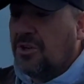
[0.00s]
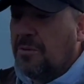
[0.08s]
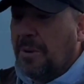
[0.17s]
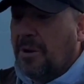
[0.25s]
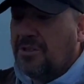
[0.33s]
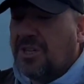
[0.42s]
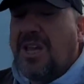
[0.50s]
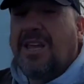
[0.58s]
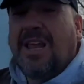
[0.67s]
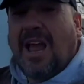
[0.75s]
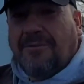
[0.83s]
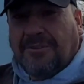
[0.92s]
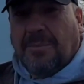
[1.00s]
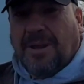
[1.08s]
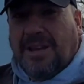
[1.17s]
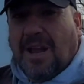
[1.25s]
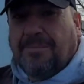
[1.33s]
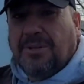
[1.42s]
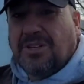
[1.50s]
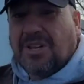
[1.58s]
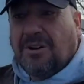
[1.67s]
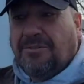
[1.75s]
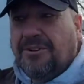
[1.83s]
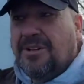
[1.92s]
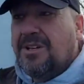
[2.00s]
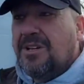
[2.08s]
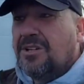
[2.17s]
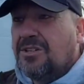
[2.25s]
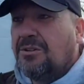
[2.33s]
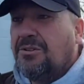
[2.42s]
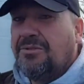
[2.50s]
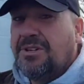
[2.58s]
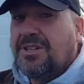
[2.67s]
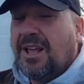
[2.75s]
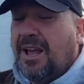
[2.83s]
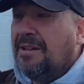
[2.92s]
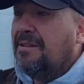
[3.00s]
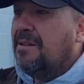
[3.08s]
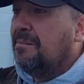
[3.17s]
two parts. You have to make it up yourself, so there is that.